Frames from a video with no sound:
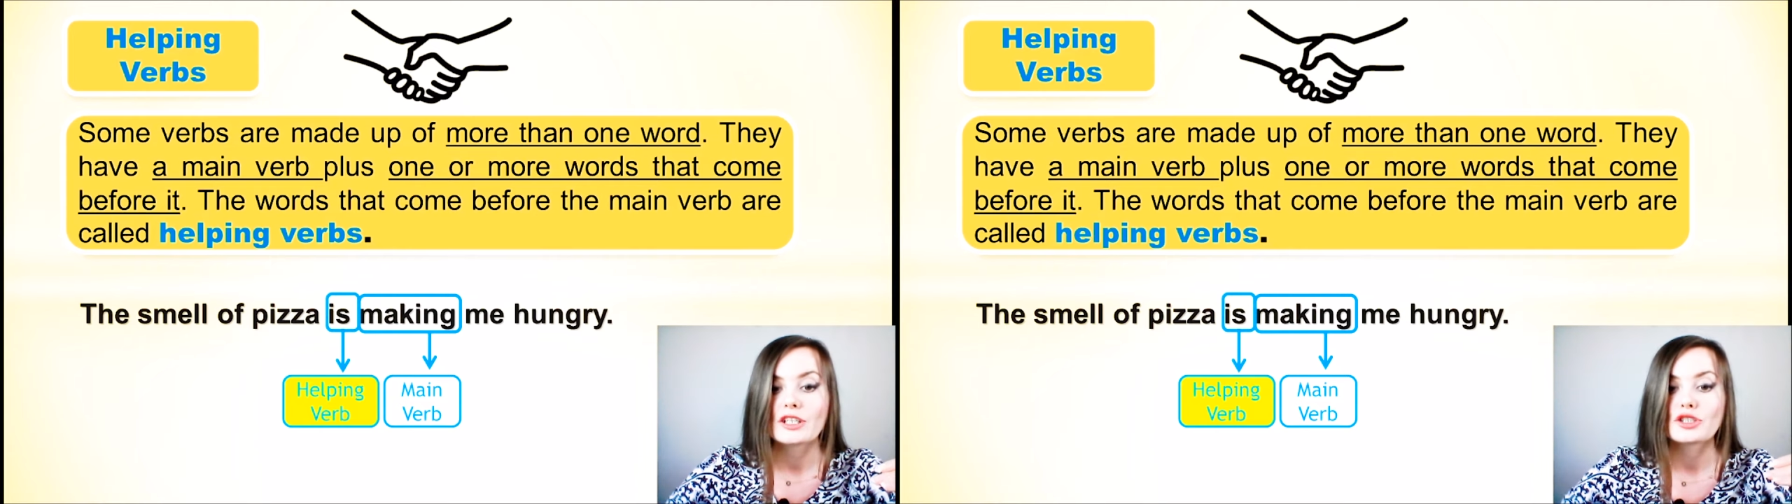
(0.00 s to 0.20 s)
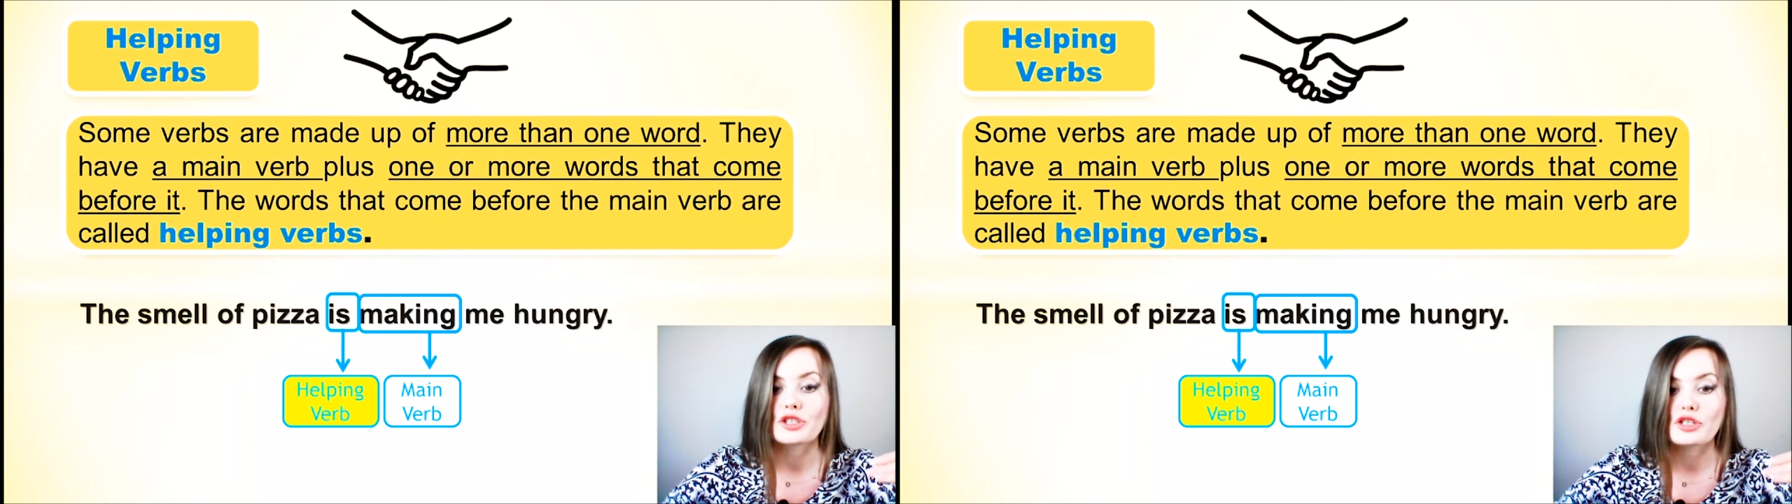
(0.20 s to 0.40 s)

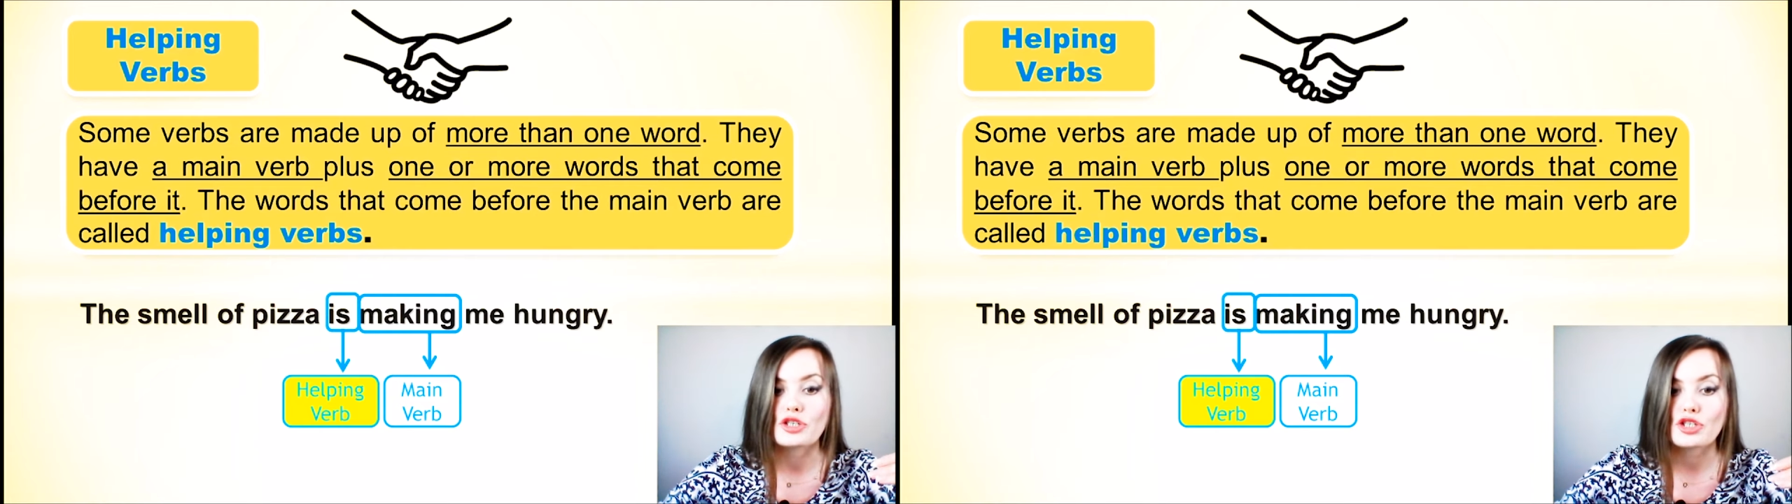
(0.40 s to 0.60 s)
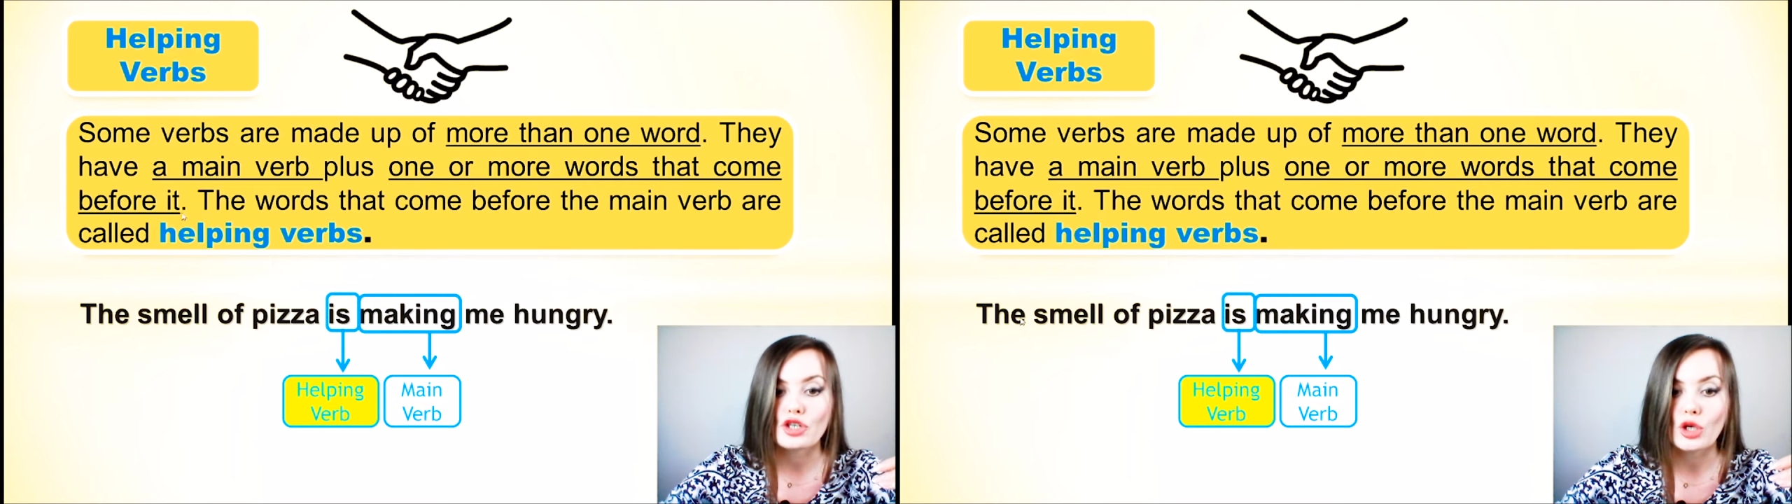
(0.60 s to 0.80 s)
to
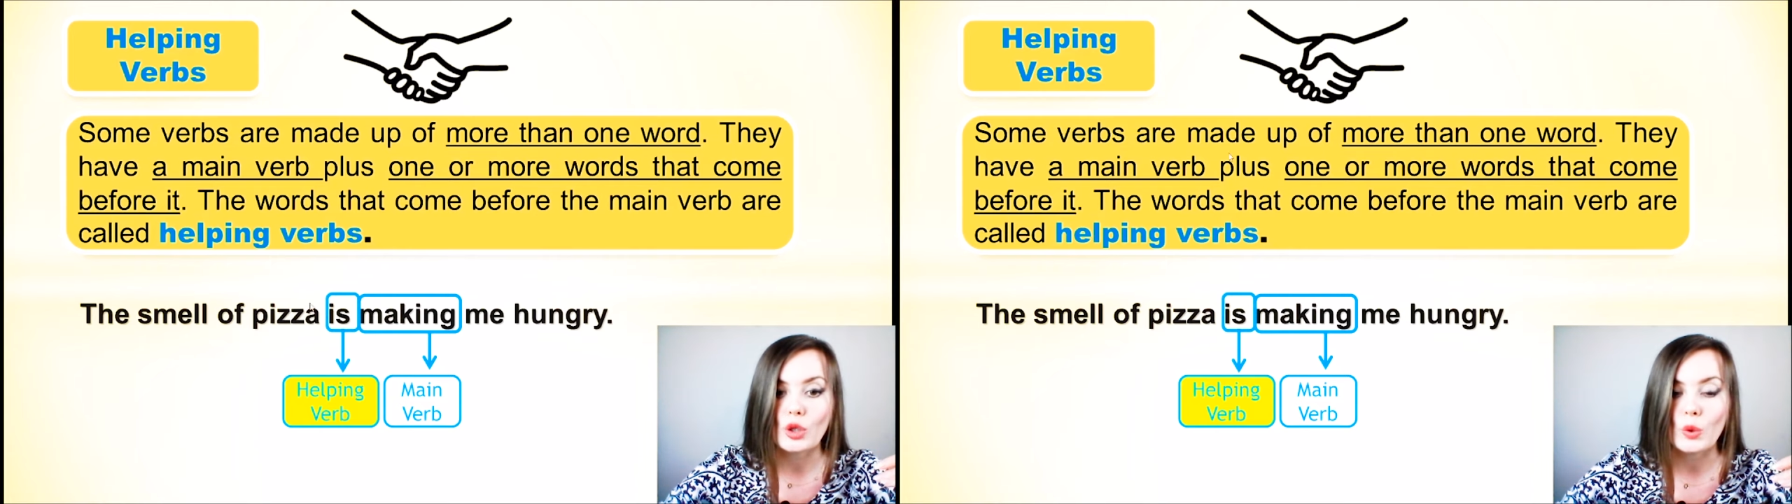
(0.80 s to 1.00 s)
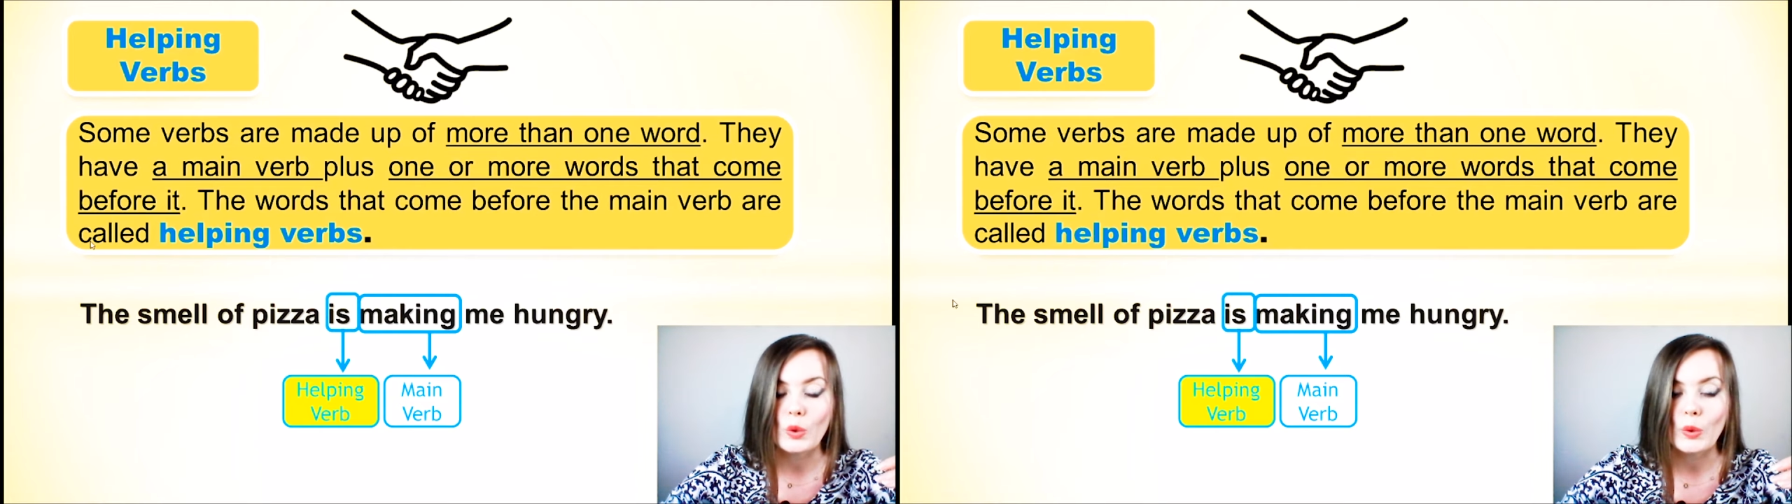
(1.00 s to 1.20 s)

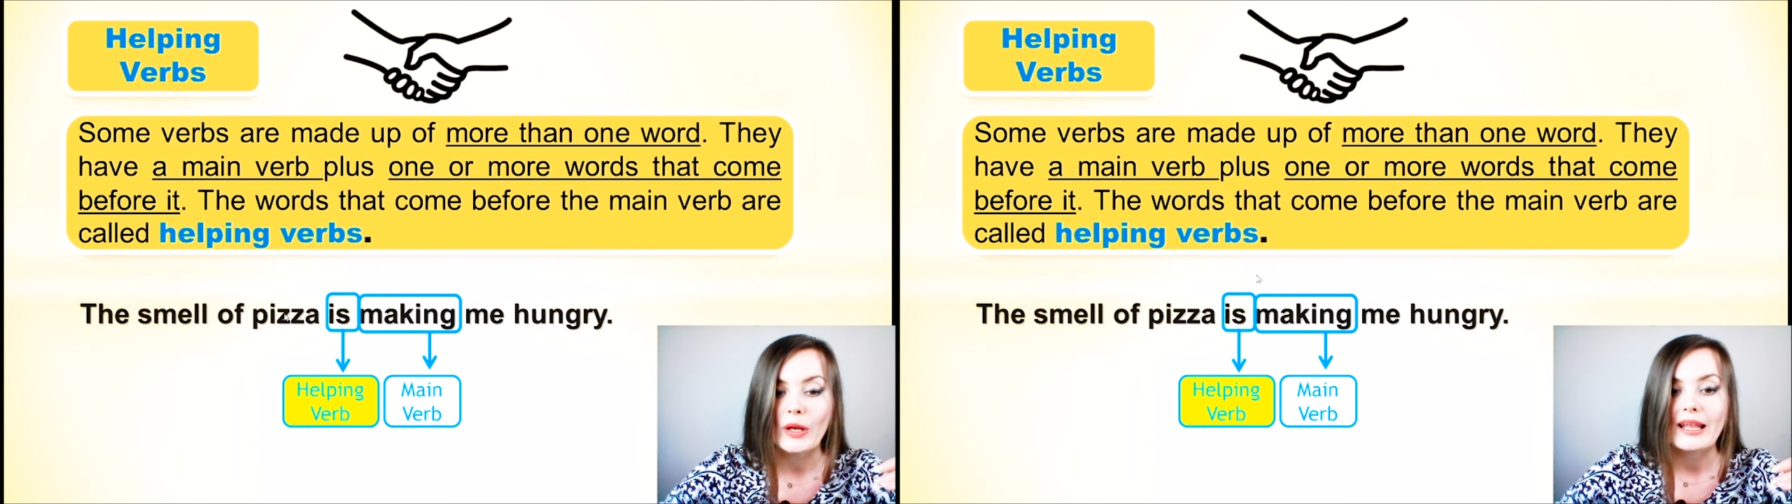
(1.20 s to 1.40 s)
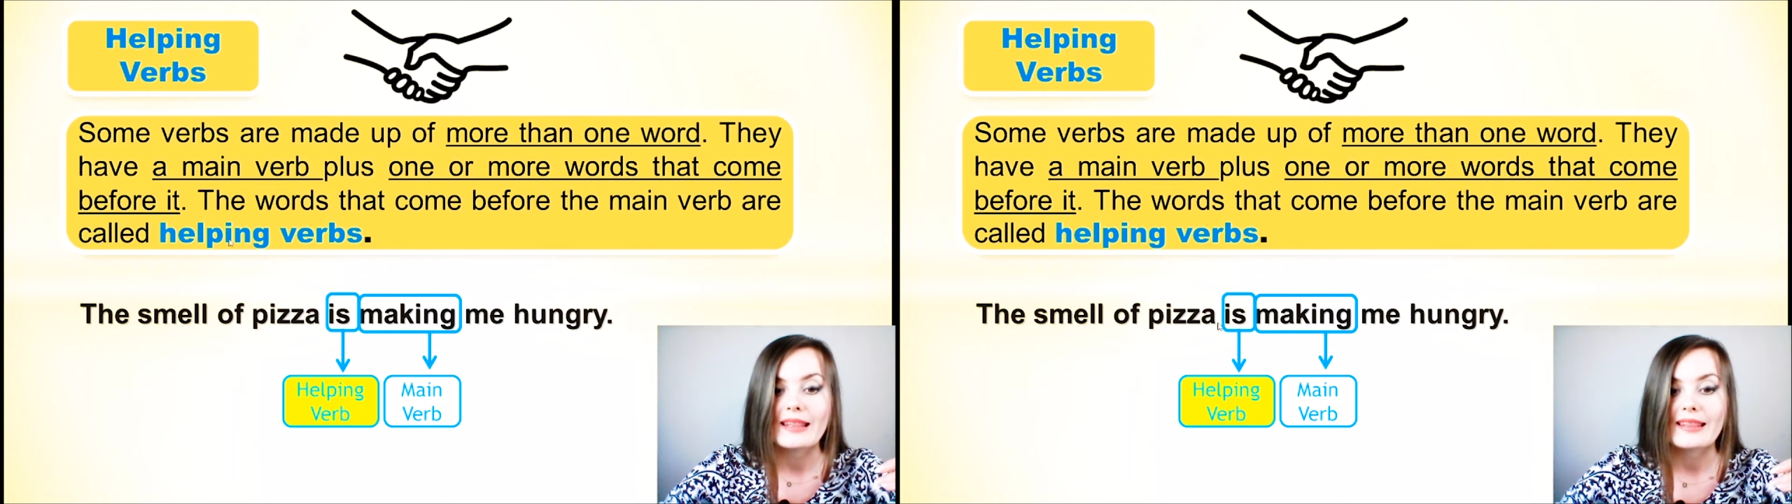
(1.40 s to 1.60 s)
show
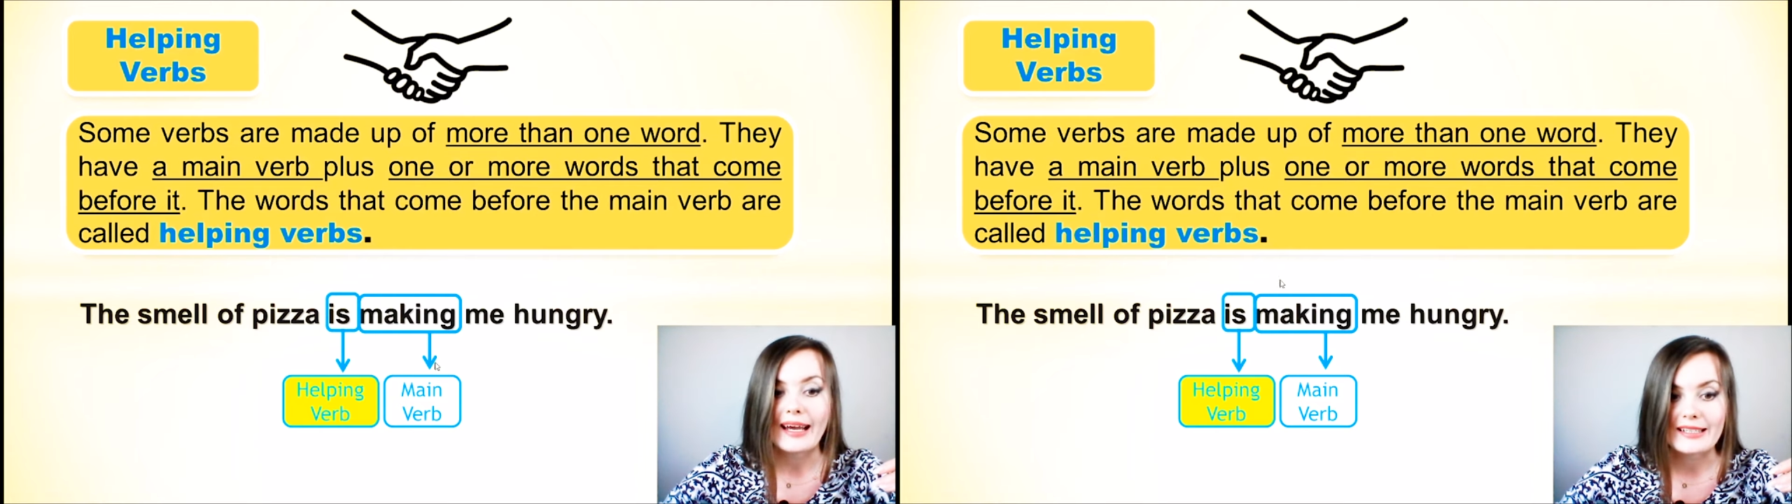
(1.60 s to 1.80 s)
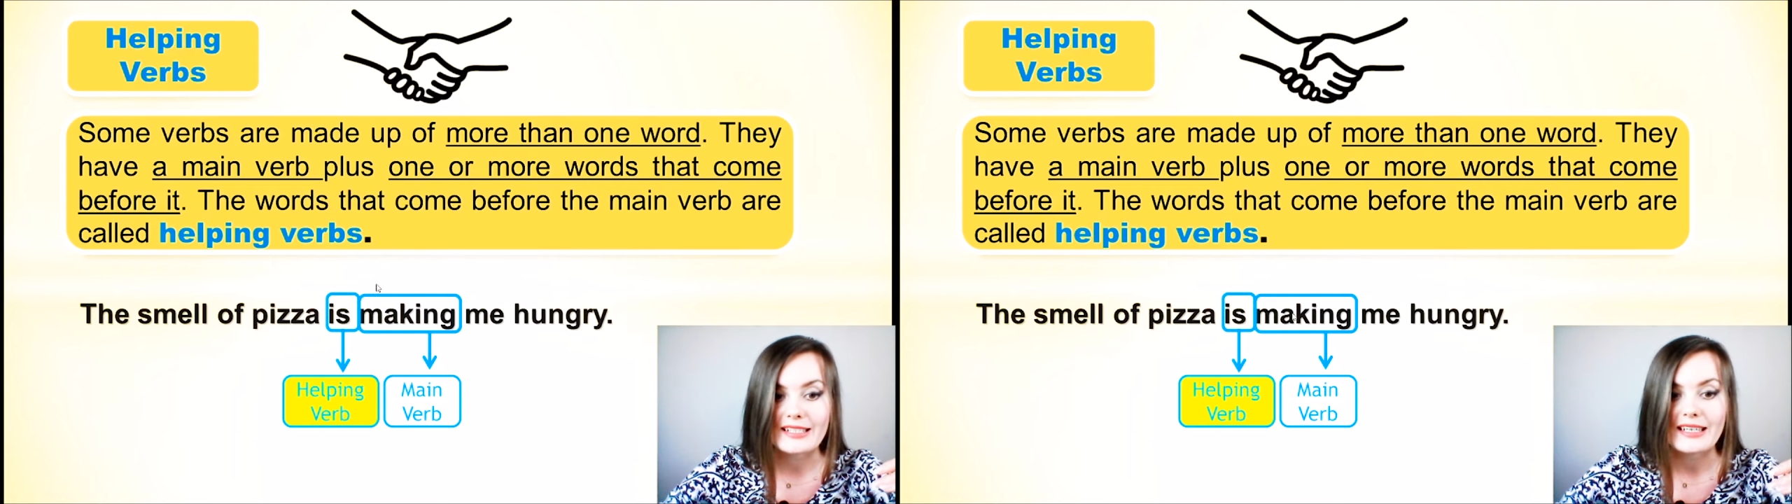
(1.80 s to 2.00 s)
that